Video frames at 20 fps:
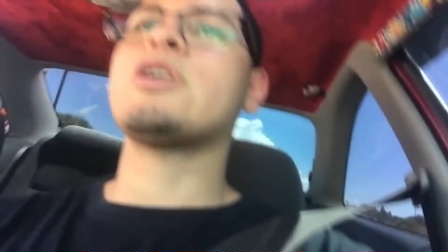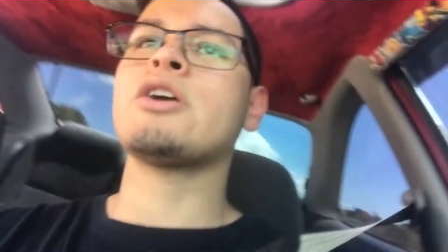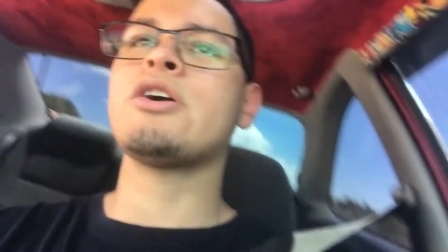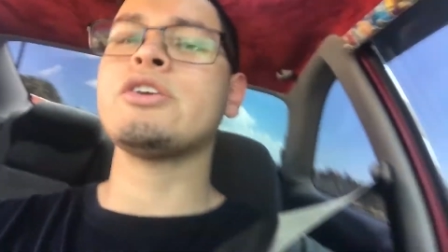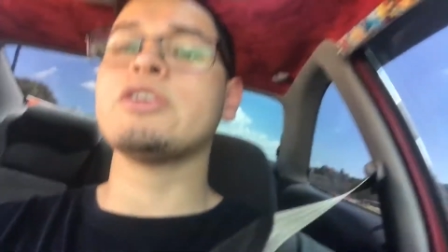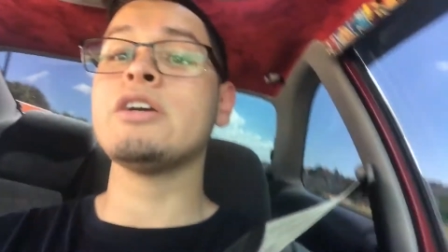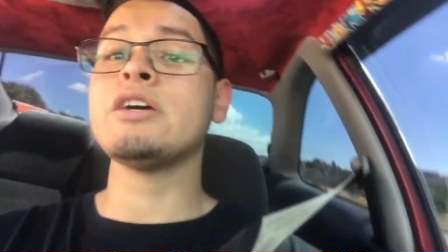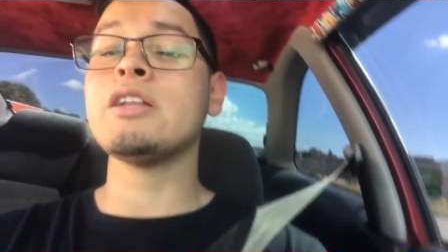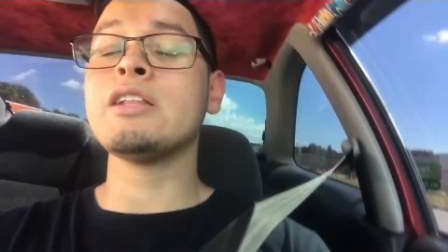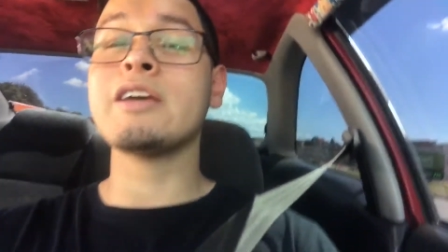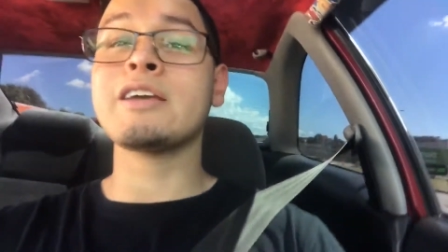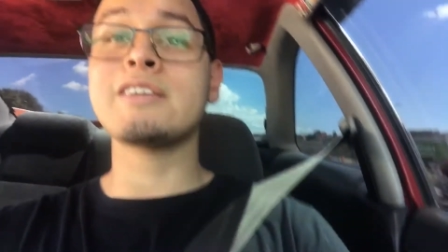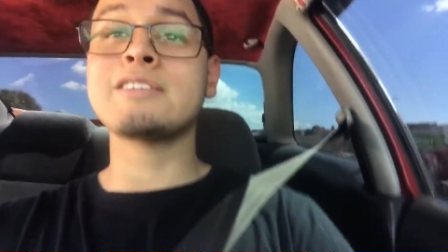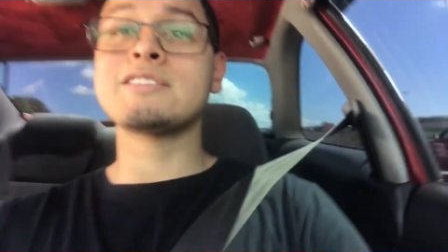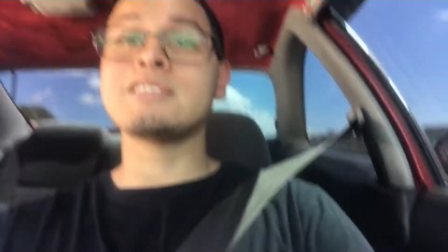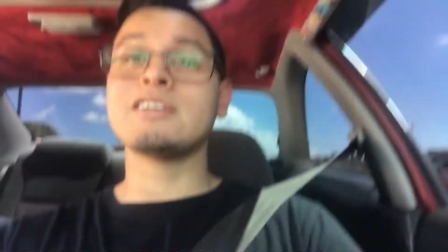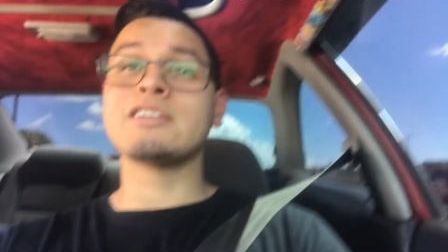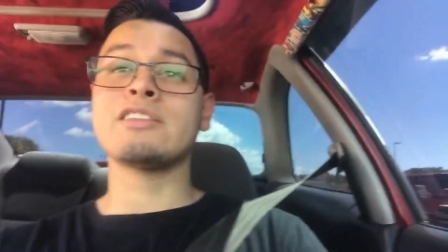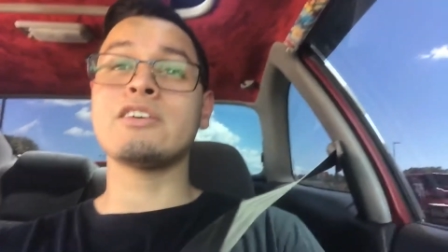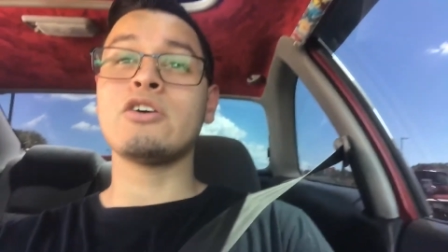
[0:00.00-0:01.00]
uh, yeah, like I
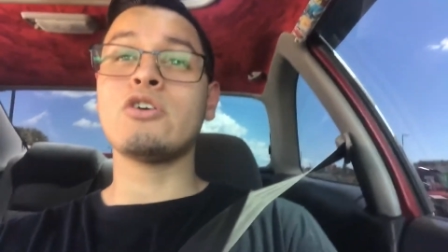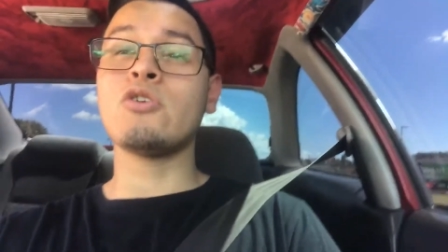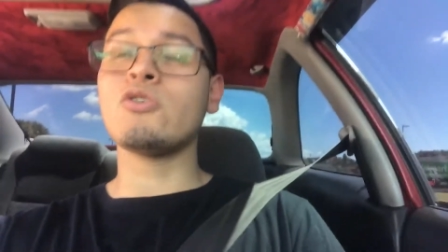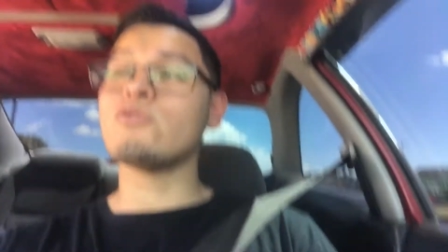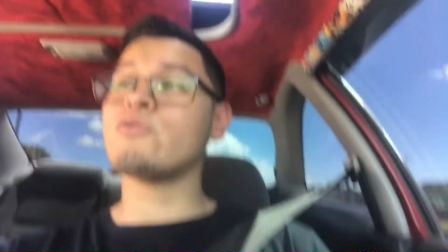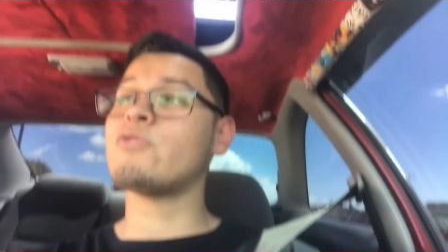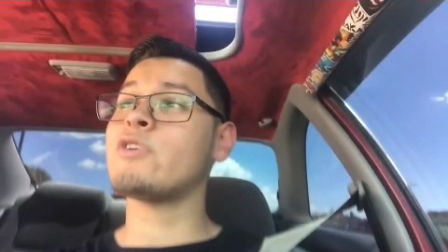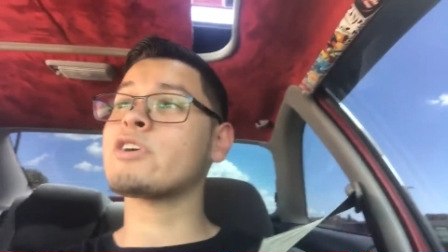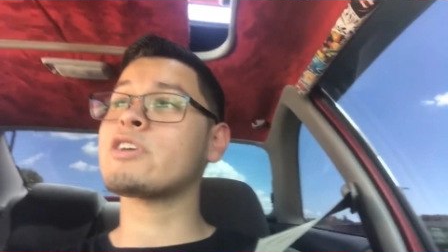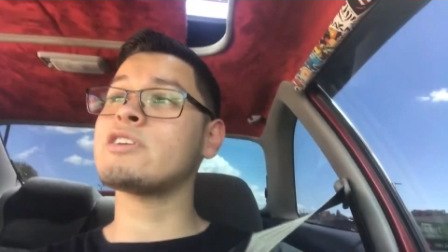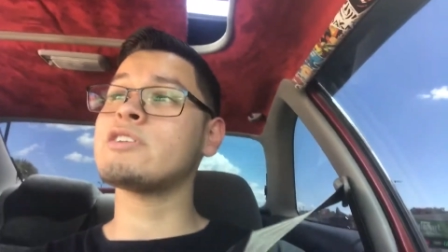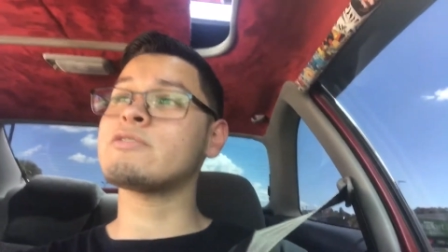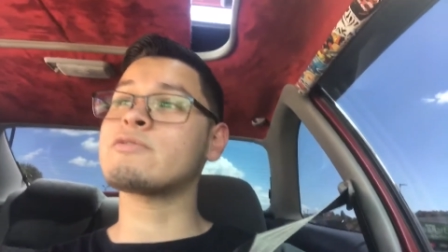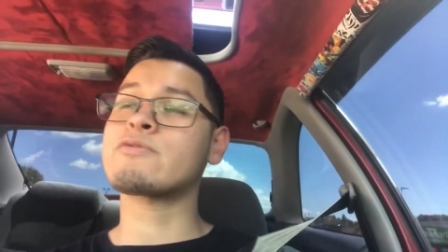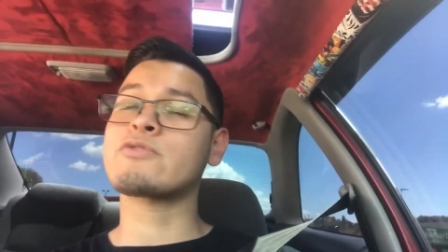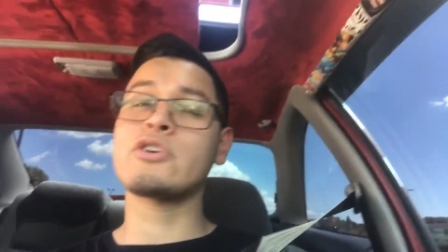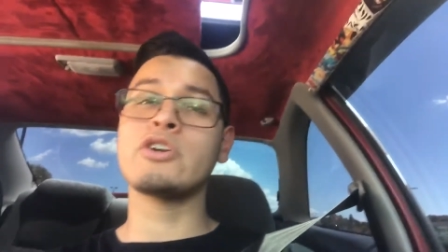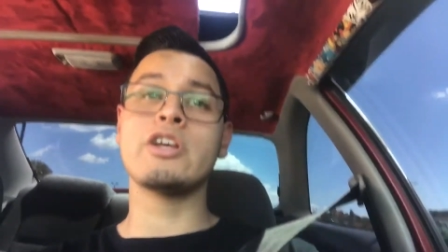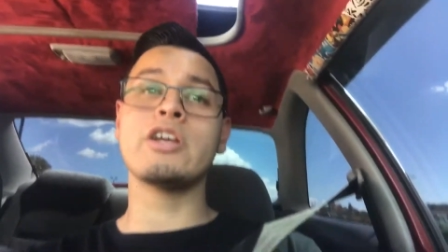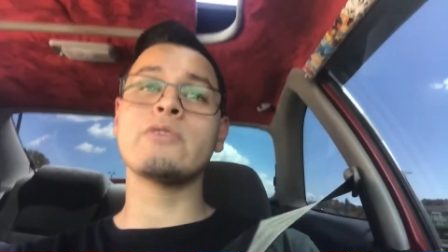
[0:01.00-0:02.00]
said, the whole fucking
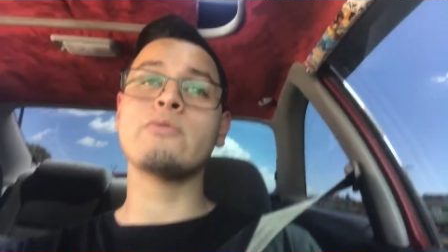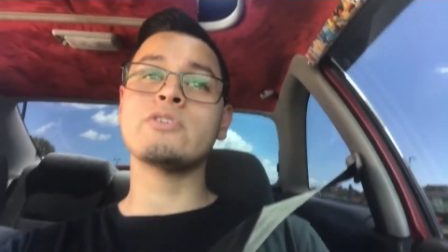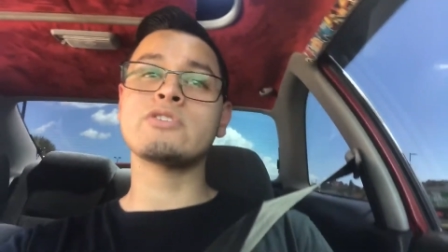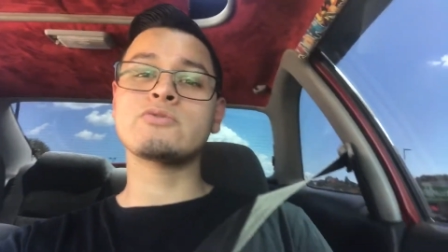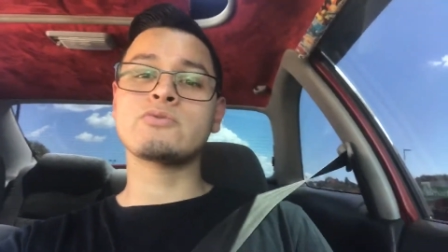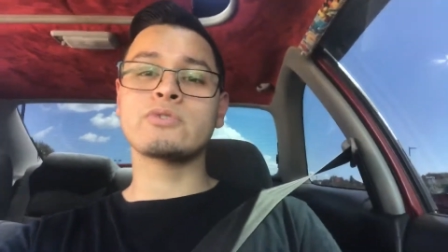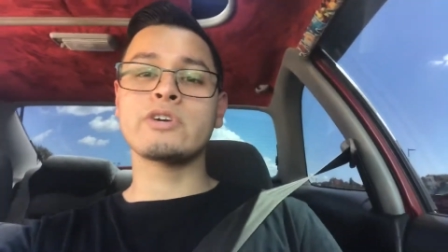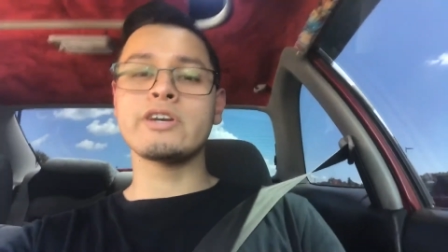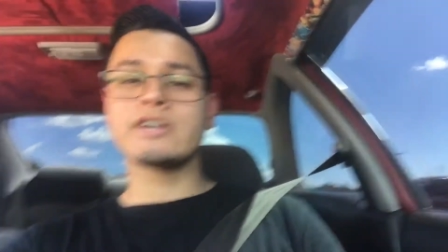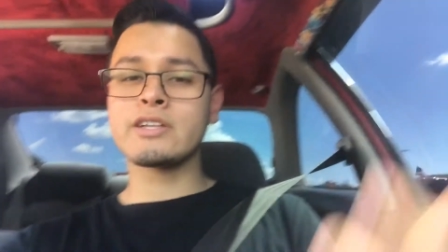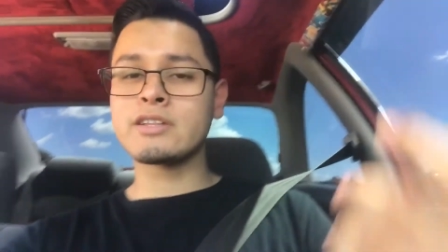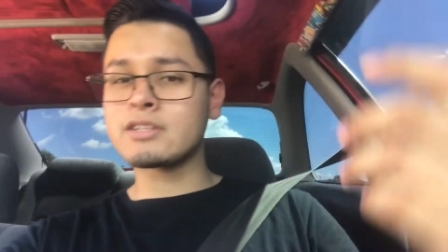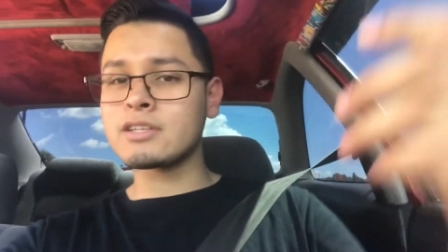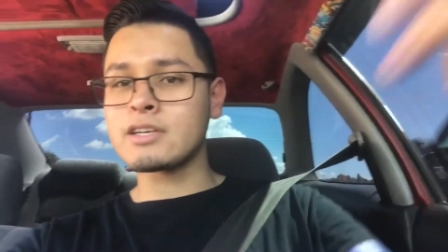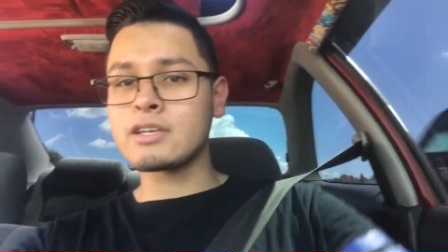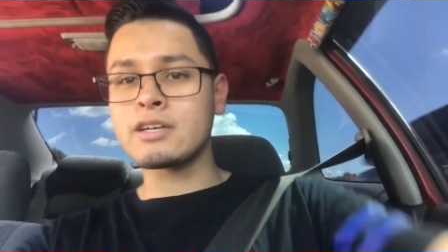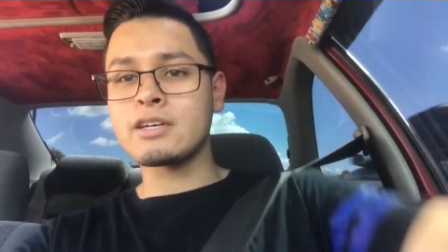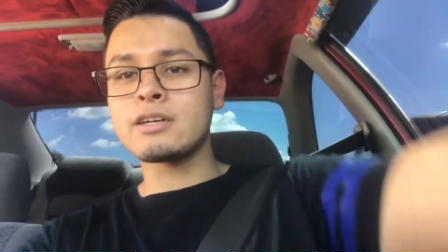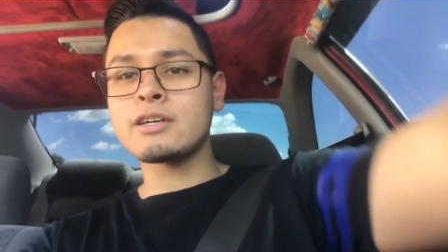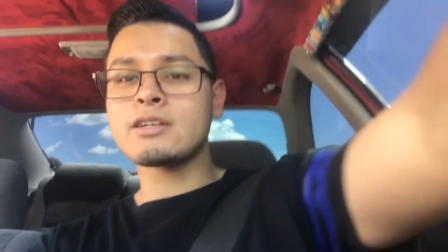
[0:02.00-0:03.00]
front end was wrecked.
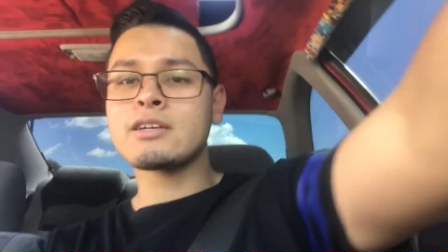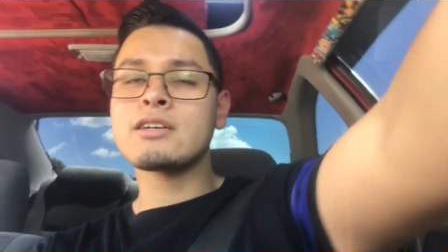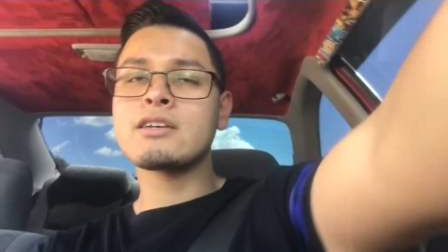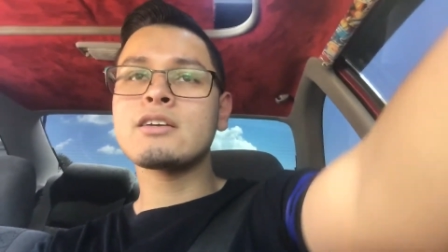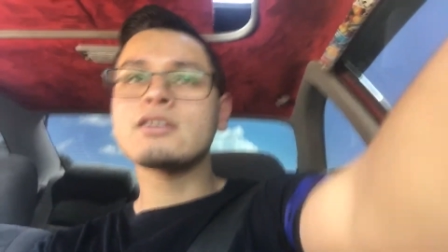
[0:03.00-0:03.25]
Uh,